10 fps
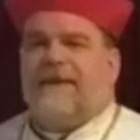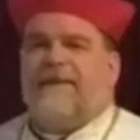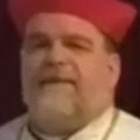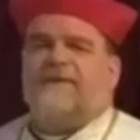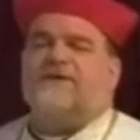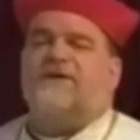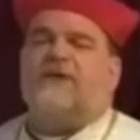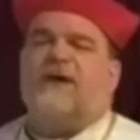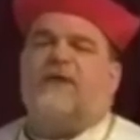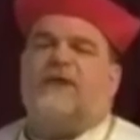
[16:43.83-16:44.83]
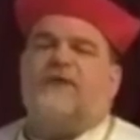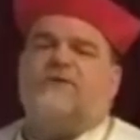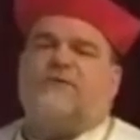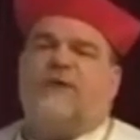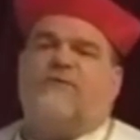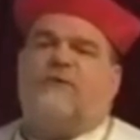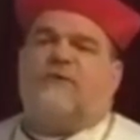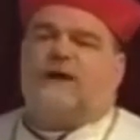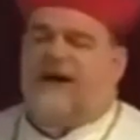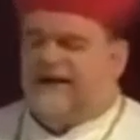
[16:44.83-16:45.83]
And this is the great grace we pray for in
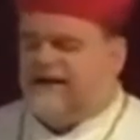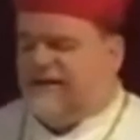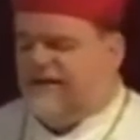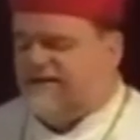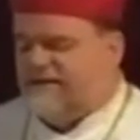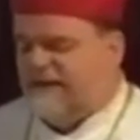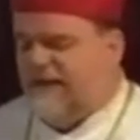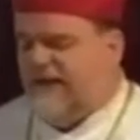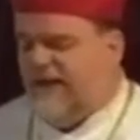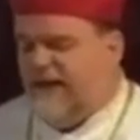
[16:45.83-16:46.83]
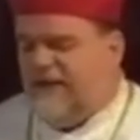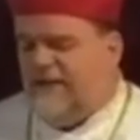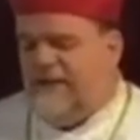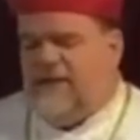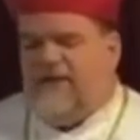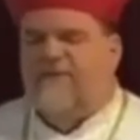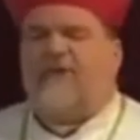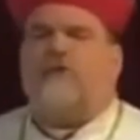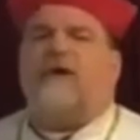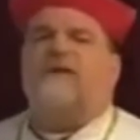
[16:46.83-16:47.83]
the college of the Mass today, that may we have
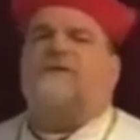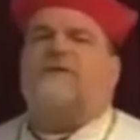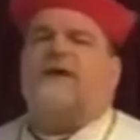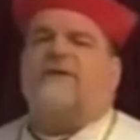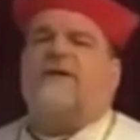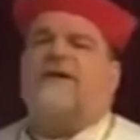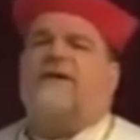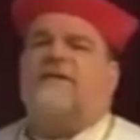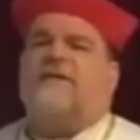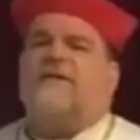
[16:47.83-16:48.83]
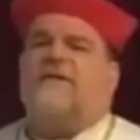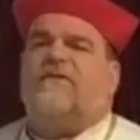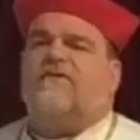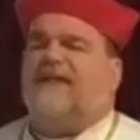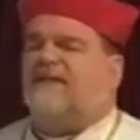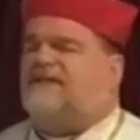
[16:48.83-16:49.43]
the grace to love our enemies as St.